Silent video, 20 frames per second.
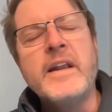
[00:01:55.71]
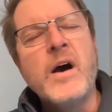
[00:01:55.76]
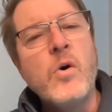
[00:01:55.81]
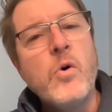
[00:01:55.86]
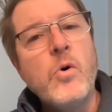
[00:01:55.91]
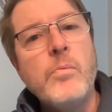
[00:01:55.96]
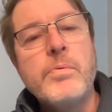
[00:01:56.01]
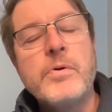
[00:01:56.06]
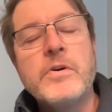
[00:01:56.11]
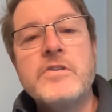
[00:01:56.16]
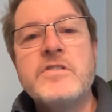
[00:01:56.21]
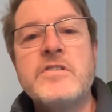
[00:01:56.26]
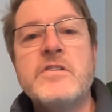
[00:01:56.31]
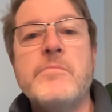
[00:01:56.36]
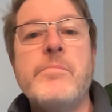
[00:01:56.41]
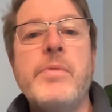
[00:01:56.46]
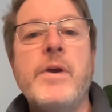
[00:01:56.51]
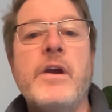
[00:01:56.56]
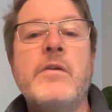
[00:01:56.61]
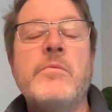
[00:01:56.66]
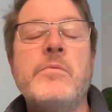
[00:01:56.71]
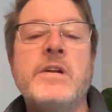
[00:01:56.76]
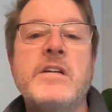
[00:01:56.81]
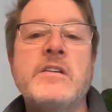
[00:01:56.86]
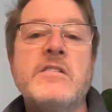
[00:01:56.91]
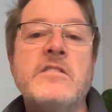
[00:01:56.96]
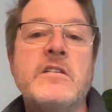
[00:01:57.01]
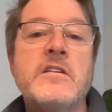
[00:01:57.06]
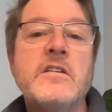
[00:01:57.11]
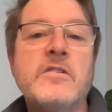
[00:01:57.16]
Now, whole person
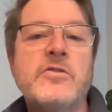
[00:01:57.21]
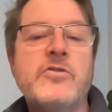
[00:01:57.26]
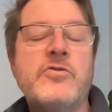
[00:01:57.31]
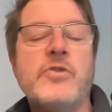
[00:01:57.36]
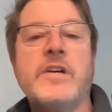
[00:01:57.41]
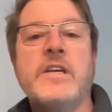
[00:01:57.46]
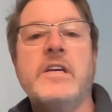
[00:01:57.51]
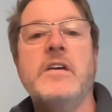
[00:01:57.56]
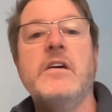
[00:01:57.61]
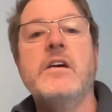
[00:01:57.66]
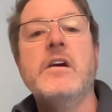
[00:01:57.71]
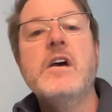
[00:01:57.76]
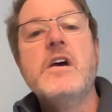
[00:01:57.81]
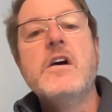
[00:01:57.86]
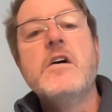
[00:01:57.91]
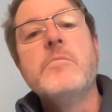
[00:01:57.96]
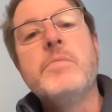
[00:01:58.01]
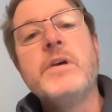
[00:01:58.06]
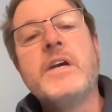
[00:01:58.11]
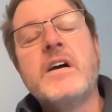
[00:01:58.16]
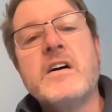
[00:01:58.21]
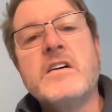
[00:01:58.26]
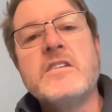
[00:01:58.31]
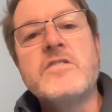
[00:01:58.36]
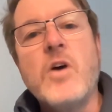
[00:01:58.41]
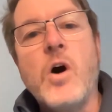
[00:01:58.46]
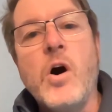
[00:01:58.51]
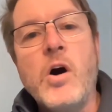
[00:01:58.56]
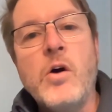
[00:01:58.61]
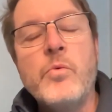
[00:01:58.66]
impairment is a little tricky
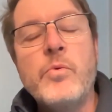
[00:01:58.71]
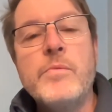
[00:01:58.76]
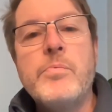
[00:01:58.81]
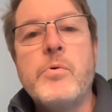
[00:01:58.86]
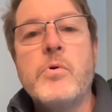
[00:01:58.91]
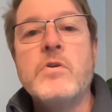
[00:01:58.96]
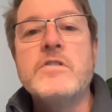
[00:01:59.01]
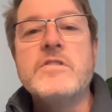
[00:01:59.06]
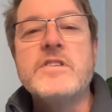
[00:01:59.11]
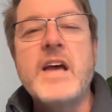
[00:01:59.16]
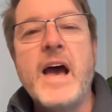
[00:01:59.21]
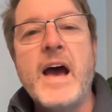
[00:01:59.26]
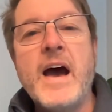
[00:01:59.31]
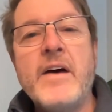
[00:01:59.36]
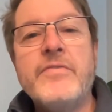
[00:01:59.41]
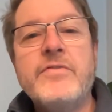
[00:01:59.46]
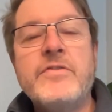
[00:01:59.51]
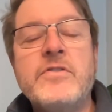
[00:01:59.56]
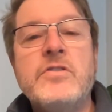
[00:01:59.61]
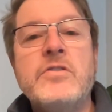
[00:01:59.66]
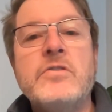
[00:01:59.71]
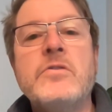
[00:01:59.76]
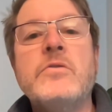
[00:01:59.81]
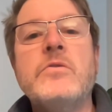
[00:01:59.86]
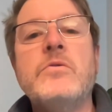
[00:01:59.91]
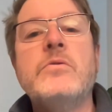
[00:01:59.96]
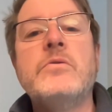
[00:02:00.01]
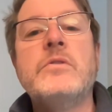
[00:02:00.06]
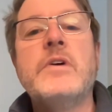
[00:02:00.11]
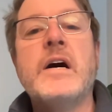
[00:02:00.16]
because all reports have
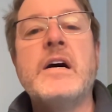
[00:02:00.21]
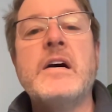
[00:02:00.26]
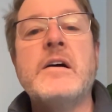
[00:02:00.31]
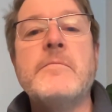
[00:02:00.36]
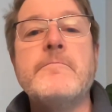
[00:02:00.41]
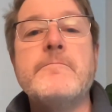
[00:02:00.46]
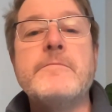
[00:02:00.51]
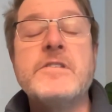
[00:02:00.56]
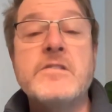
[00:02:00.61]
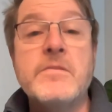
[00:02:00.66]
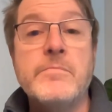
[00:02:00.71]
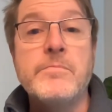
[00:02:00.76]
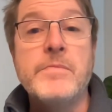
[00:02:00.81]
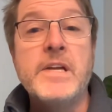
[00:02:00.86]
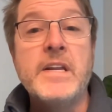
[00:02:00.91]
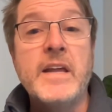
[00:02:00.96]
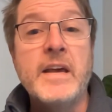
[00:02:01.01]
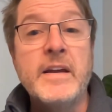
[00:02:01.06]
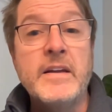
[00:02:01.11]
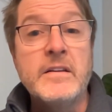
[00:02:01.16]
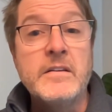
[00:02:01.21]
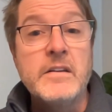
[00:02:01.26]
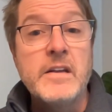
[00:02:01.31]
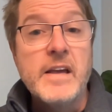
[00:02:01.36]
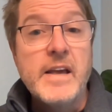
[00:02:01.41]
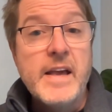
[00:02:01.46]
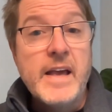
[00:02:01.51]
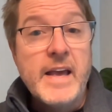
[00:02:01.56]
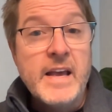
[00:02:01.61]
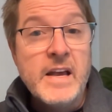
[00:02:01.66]
to um, submit and
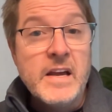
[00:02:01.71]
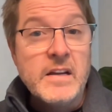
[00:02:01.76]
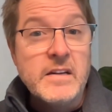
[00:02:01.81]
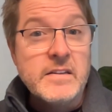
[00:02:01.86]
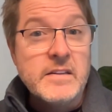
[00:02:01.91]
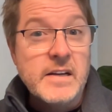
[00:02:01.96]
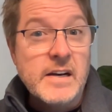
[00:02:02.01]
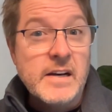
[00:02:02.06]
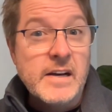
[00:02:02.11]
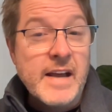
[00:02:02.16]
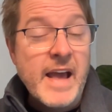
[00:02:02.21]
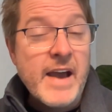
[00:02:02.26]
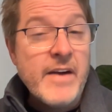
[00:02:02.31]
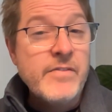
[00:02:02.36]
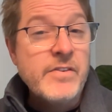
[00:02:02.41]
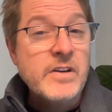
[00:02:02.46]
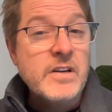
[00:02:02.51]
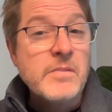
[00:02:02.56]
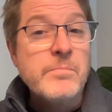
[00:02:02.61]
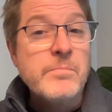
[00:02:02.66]
and uh, have a